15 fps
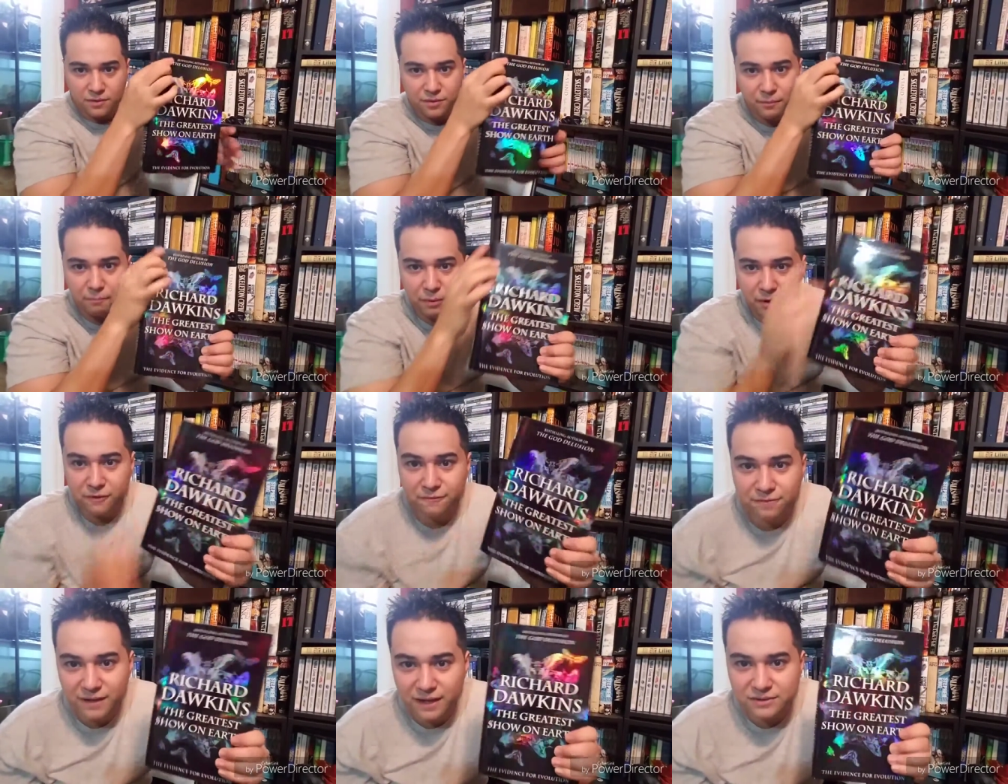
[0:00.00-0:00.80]
the
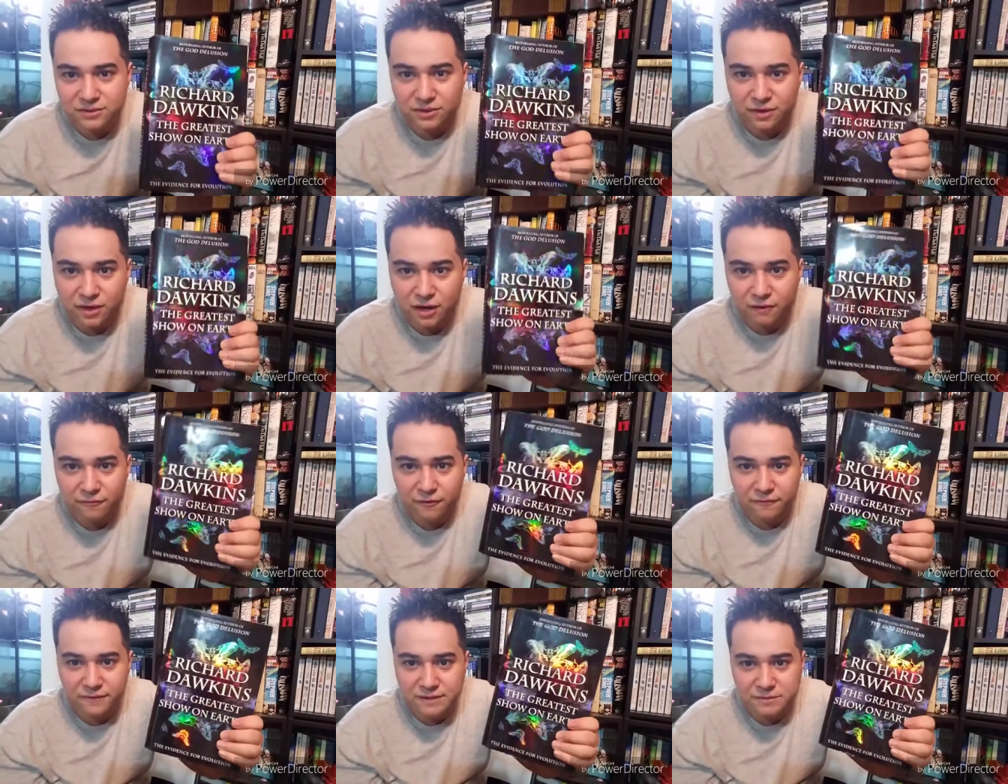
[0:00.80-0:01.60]
butterflies on the cover
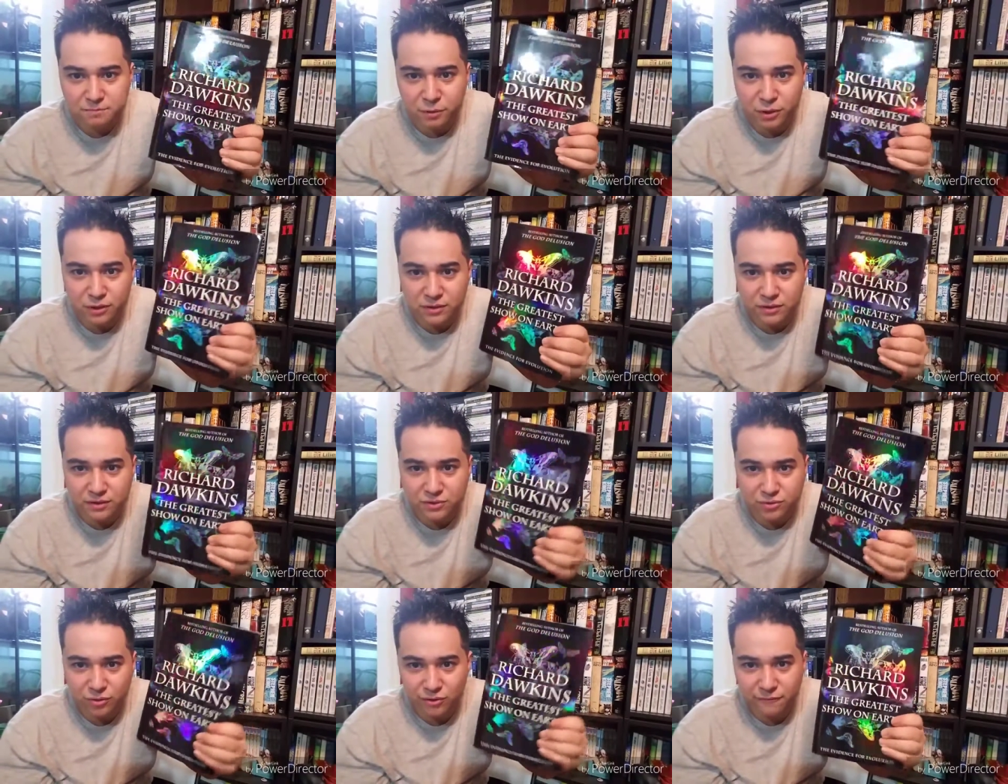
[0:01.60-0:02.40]
of this book, this
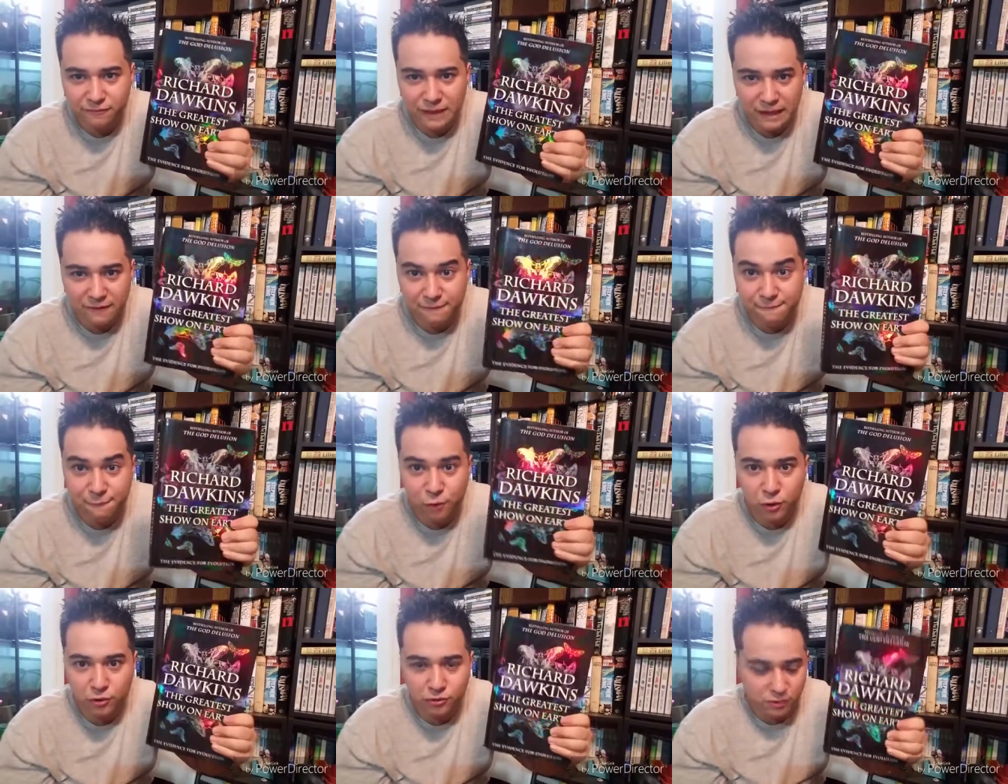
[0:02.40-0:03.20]
sort of like
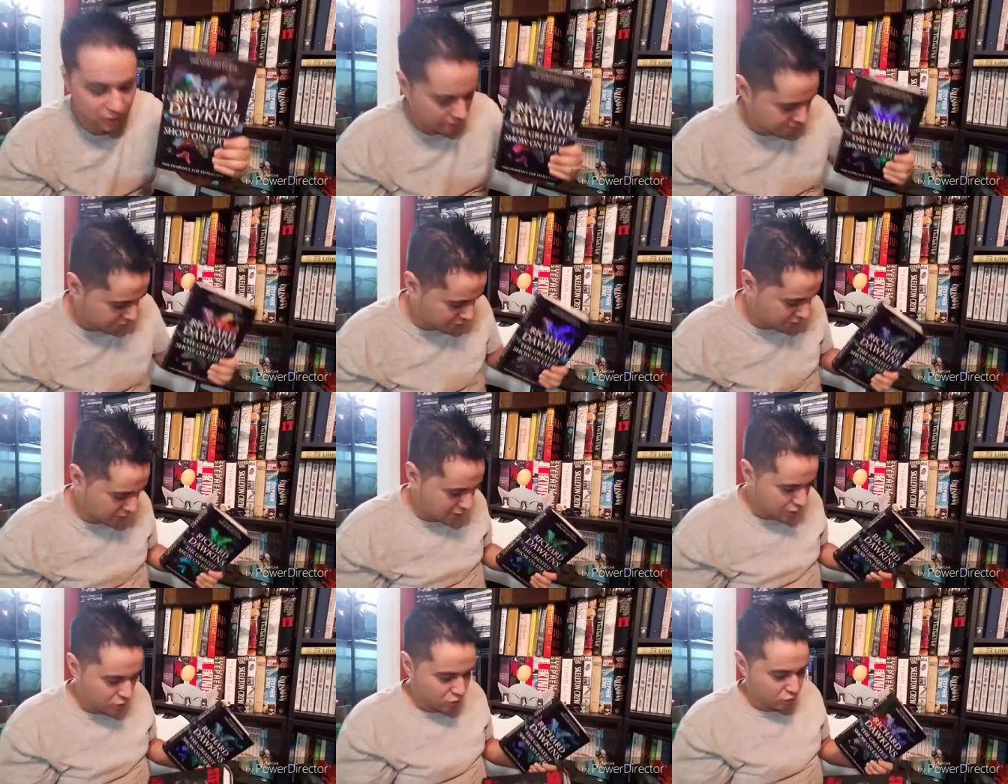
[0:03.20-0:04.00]
foil cover,
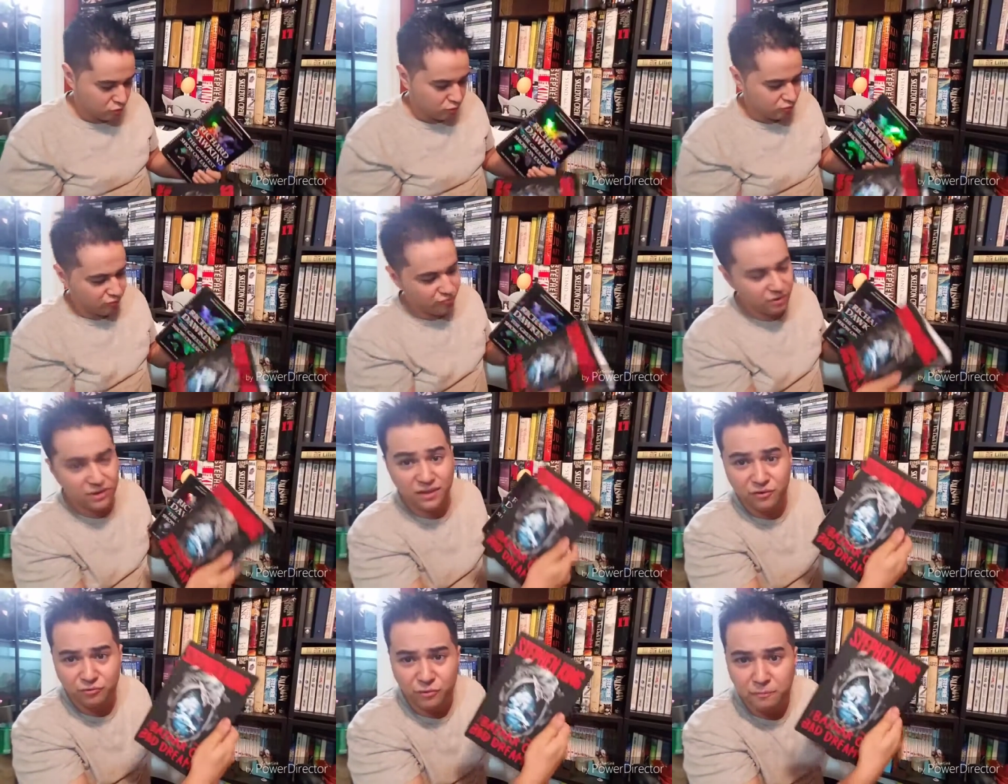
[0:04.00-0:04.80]

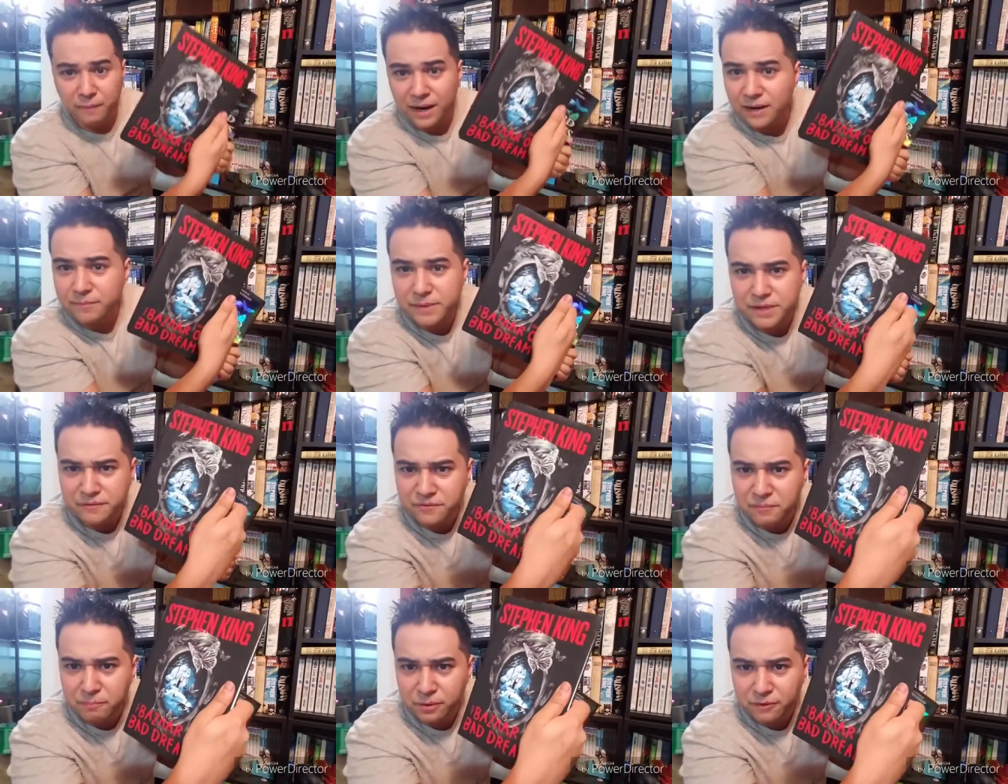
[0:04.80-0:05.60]
really remind me of
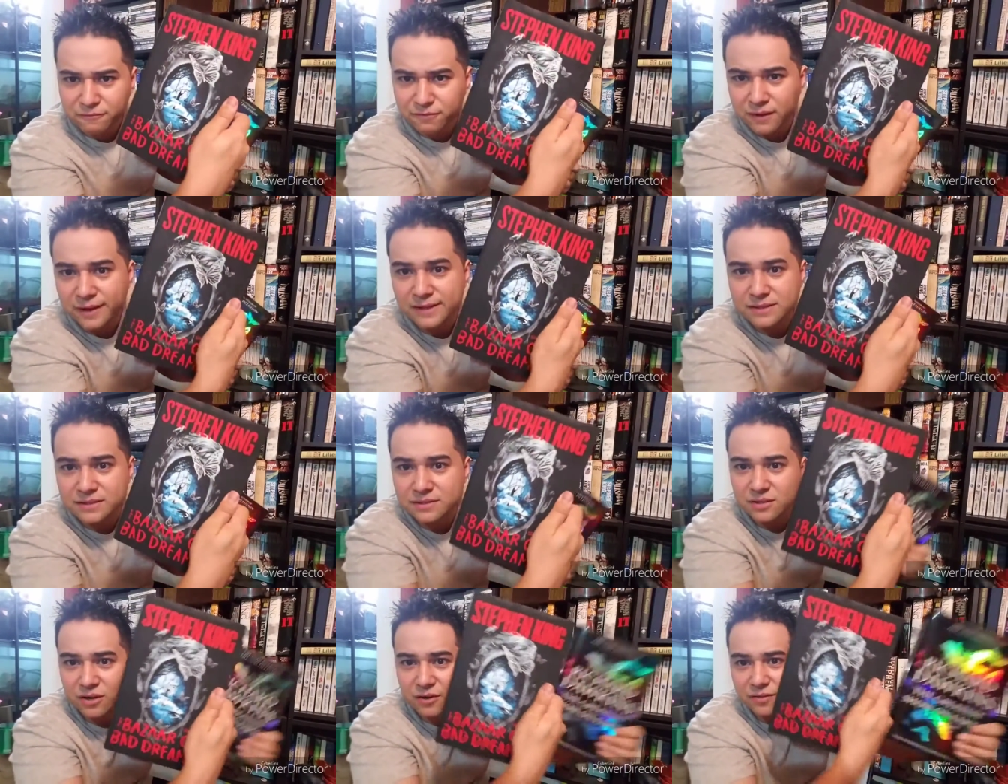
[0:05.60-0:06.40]
the
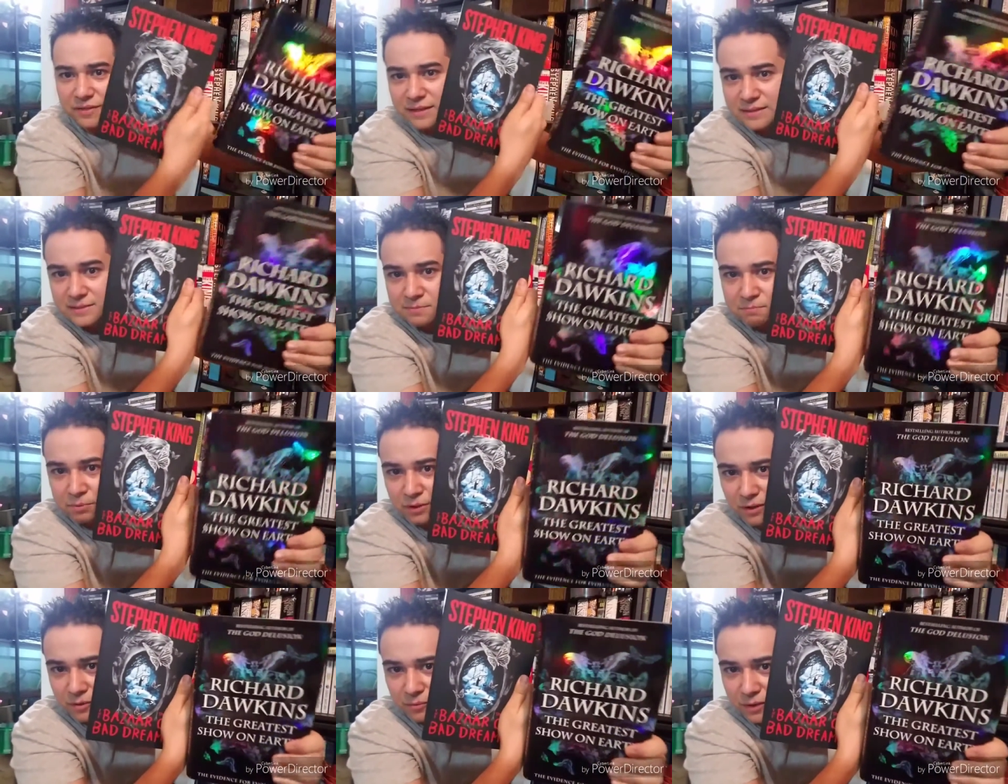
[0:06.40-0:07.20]
butterflies on this
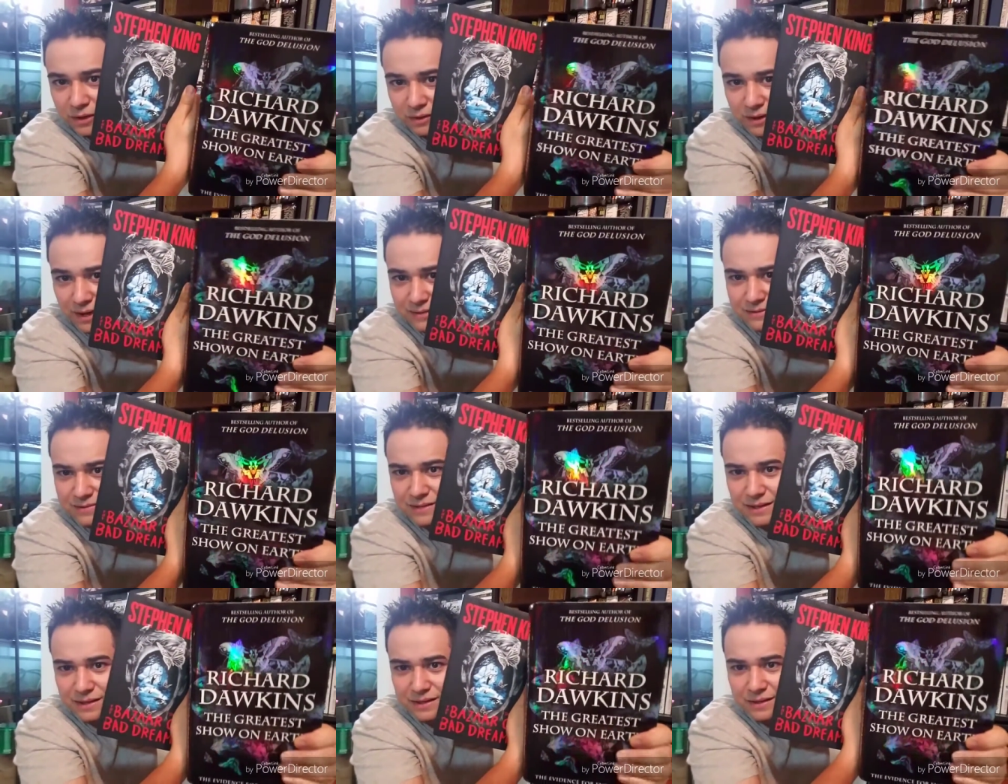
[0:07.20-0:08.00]
book. What do you guys
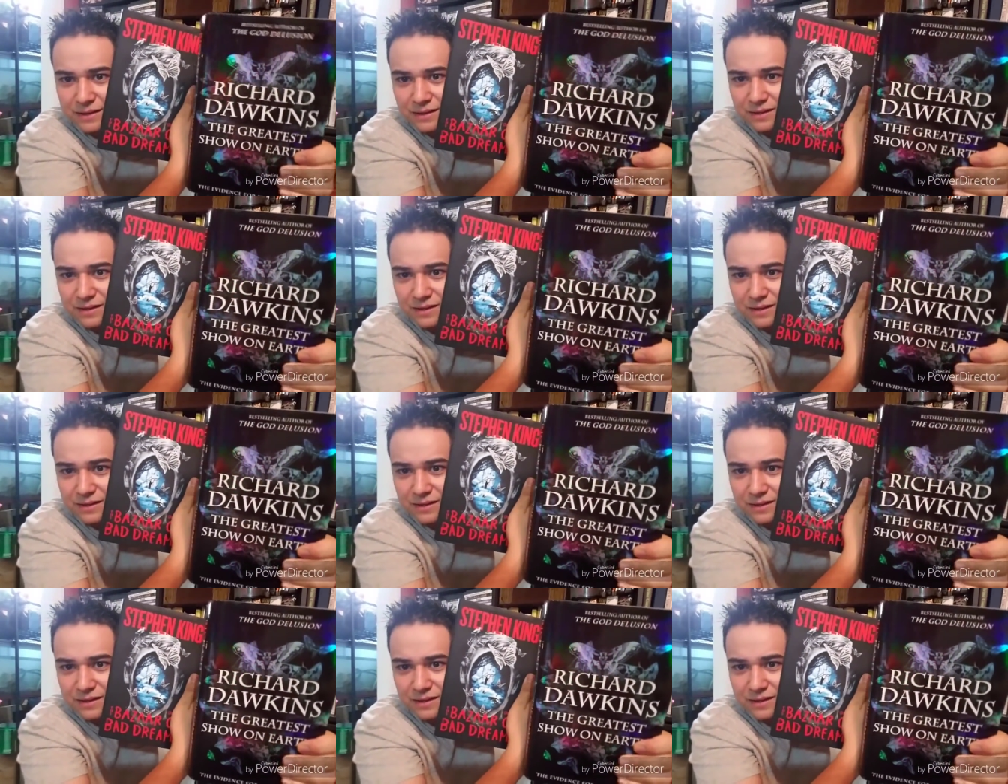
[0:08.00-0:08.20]
think?